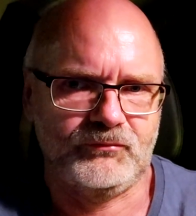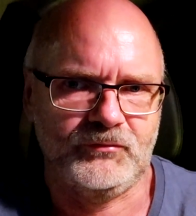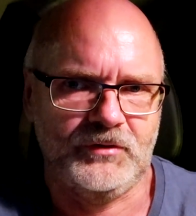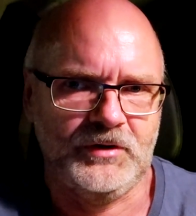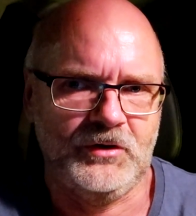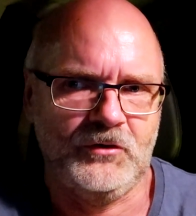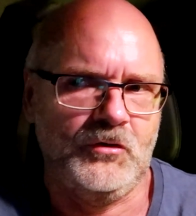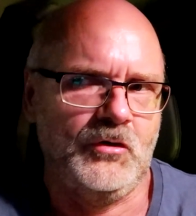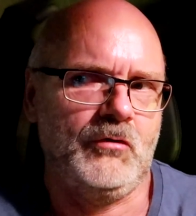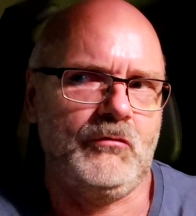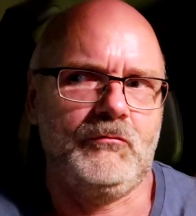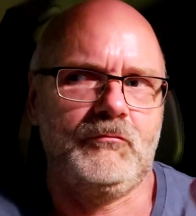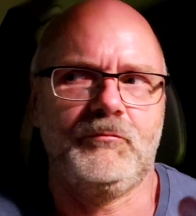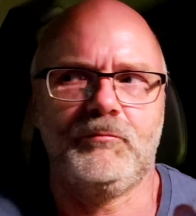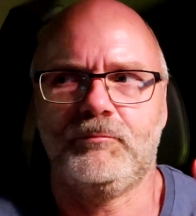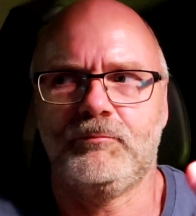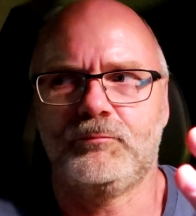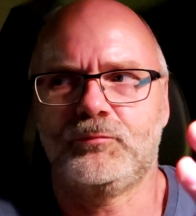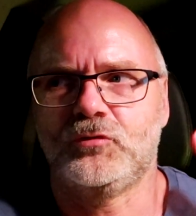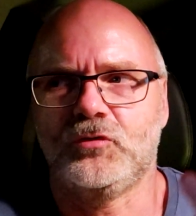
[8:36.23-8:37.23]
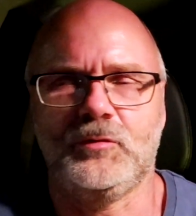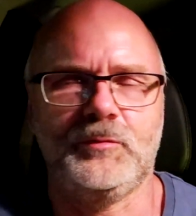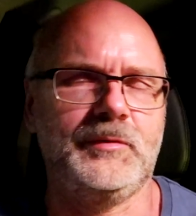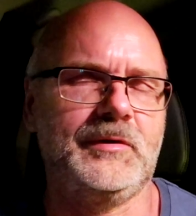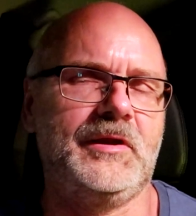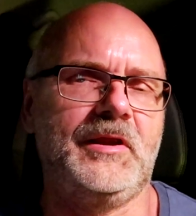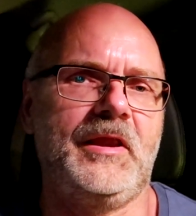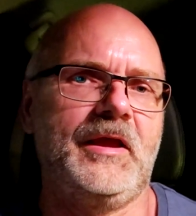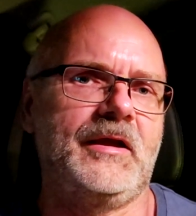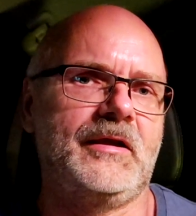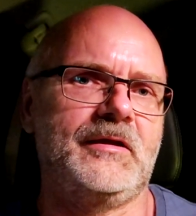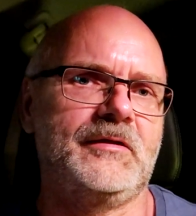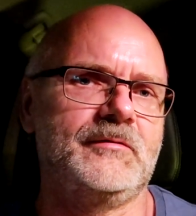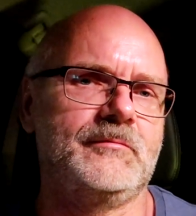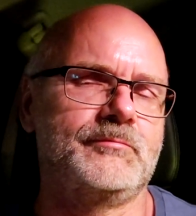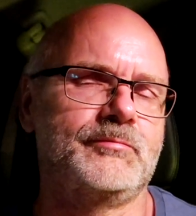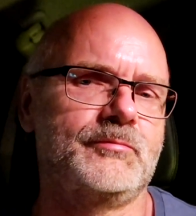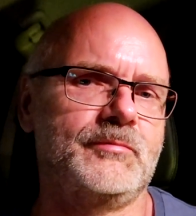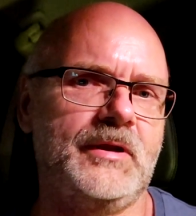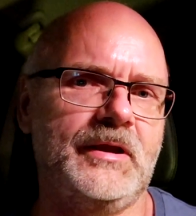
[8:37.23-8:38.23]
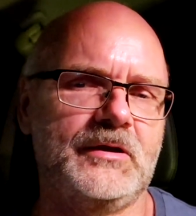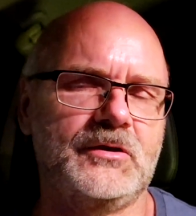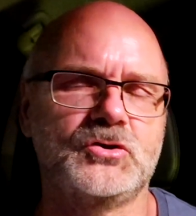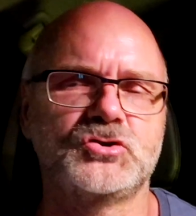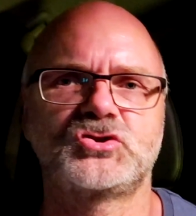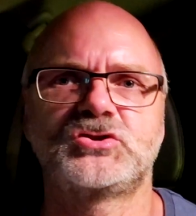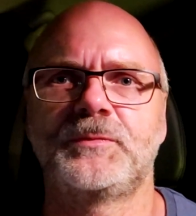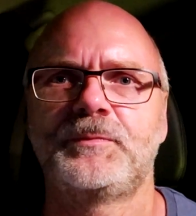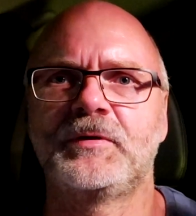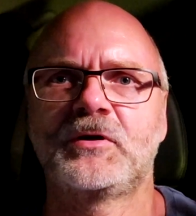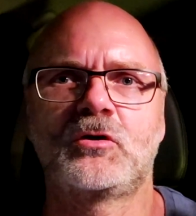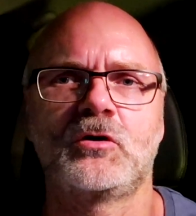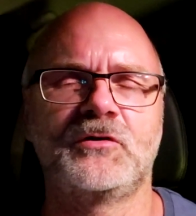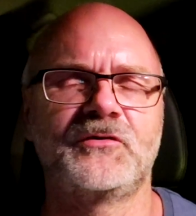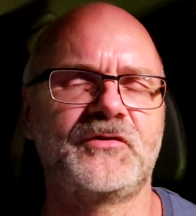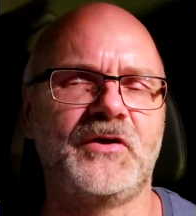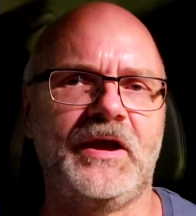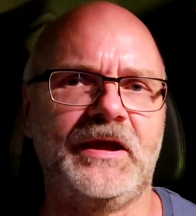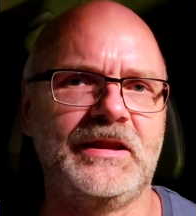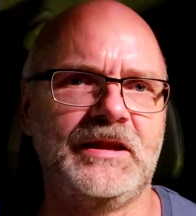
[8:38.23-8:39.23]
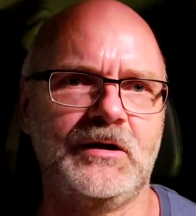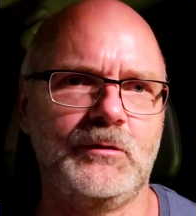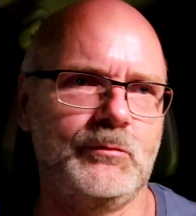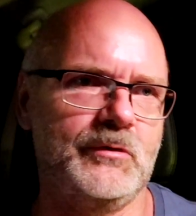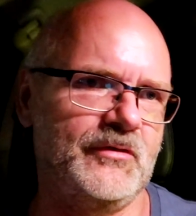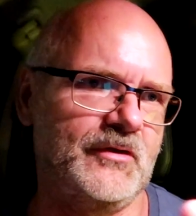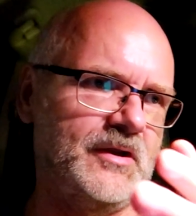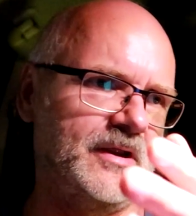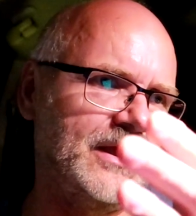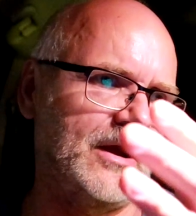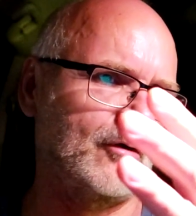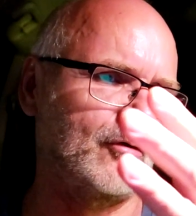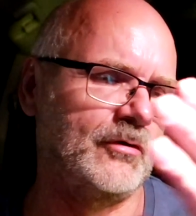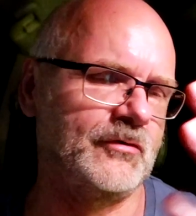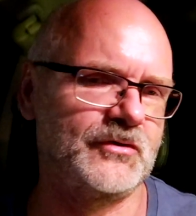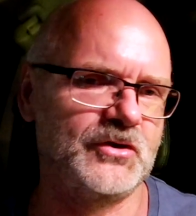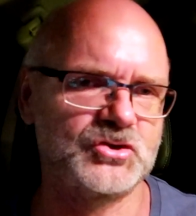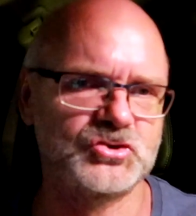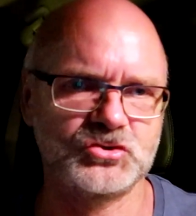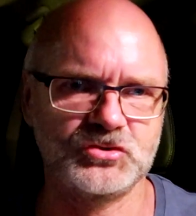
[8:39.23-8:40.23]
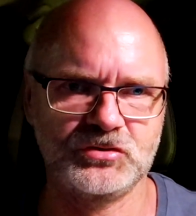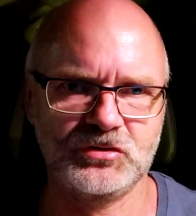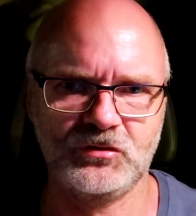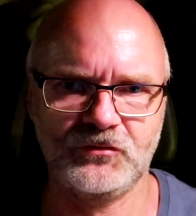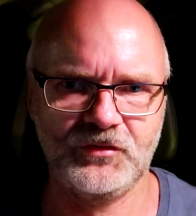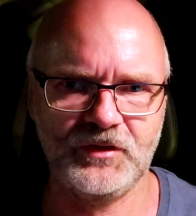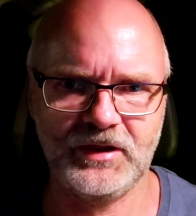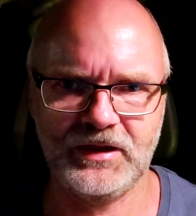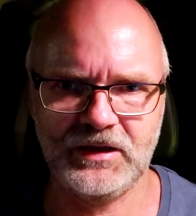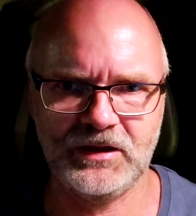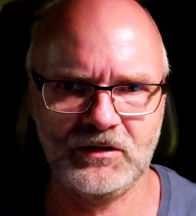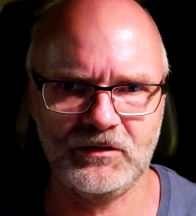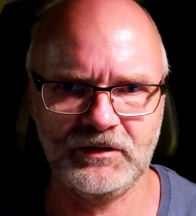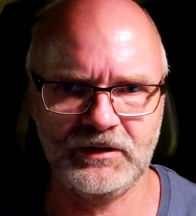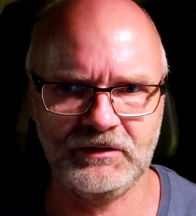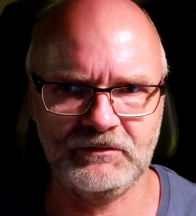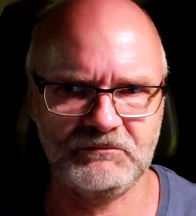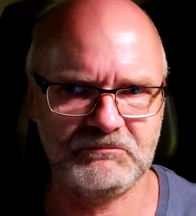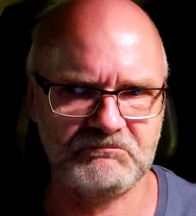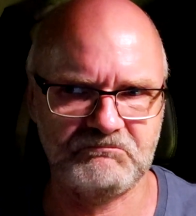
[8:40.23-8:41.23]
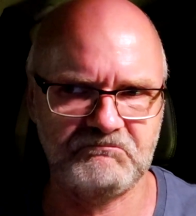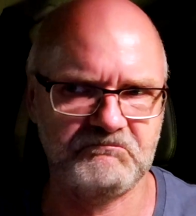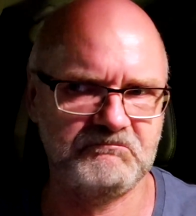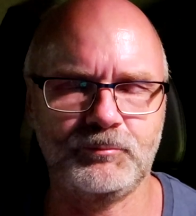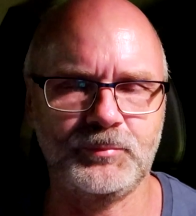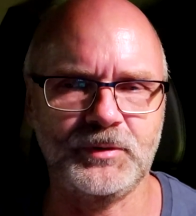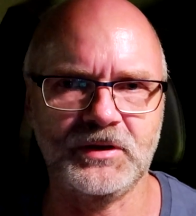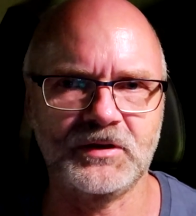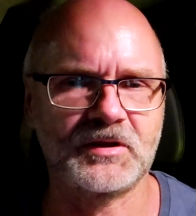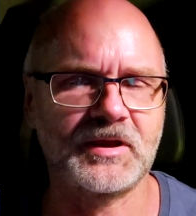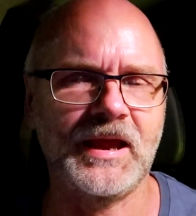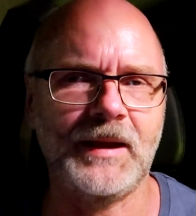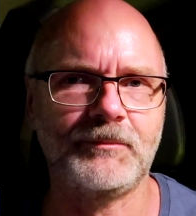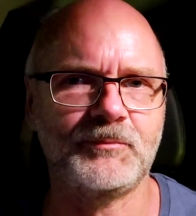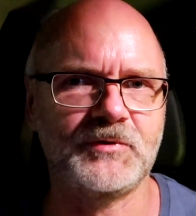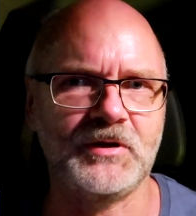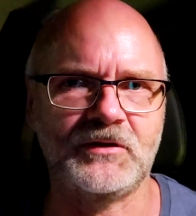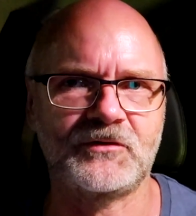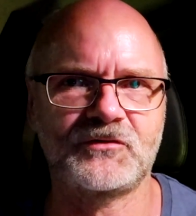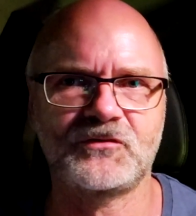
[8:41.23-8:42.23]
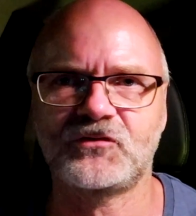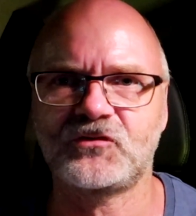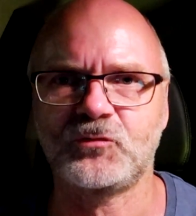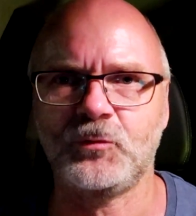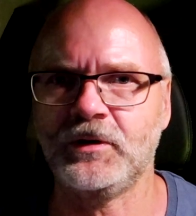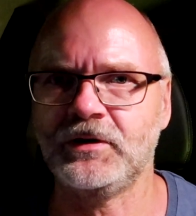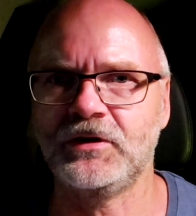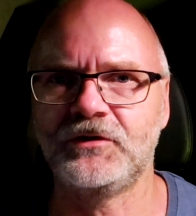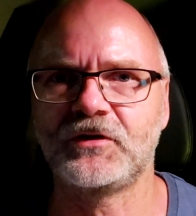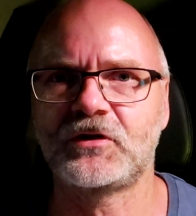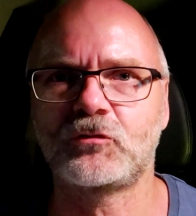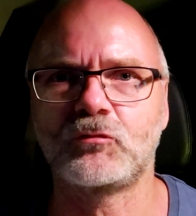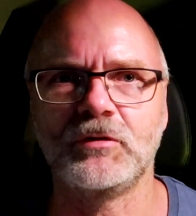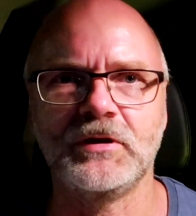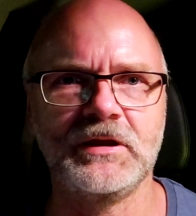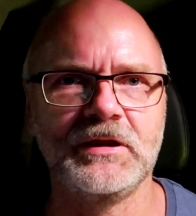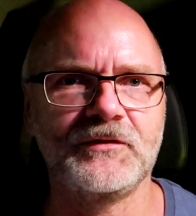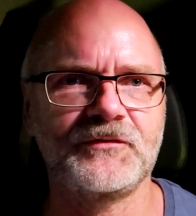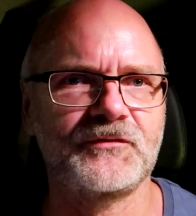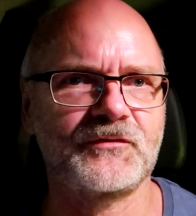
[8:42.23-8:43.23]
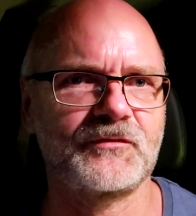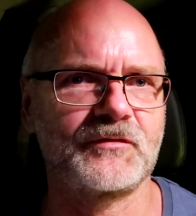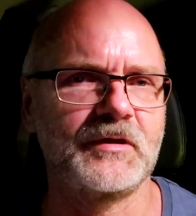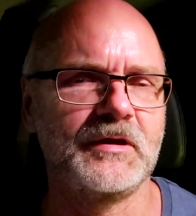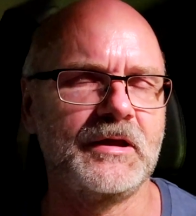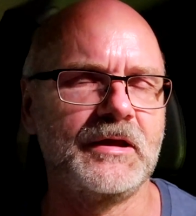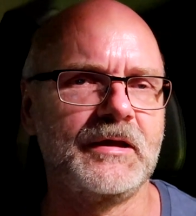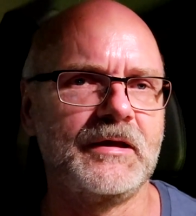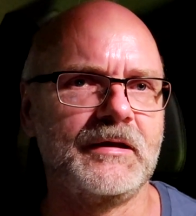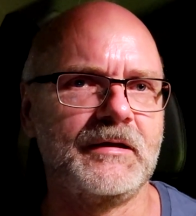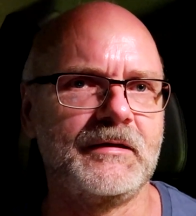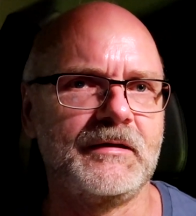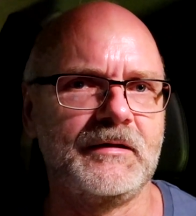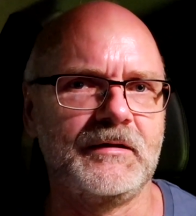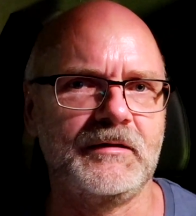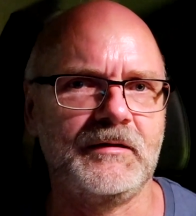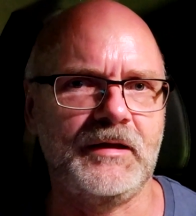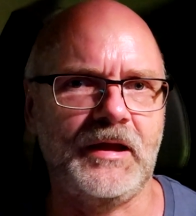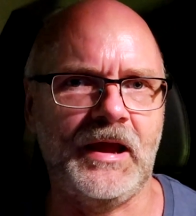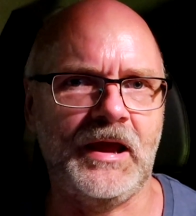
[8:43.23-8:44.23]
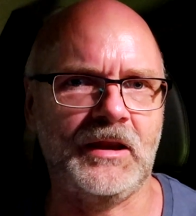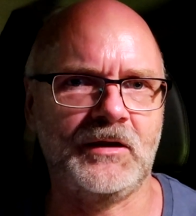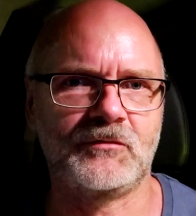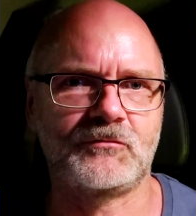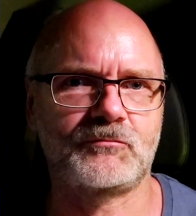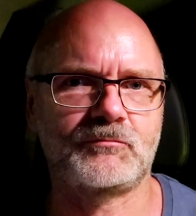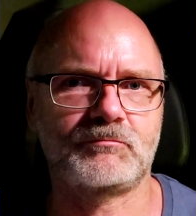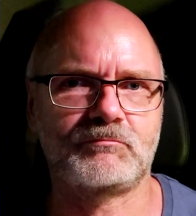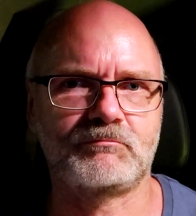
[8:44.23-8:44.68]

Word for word: I don't know, probably like a like a shipping container with an air conditioner on there and being kept at twenty degrees, and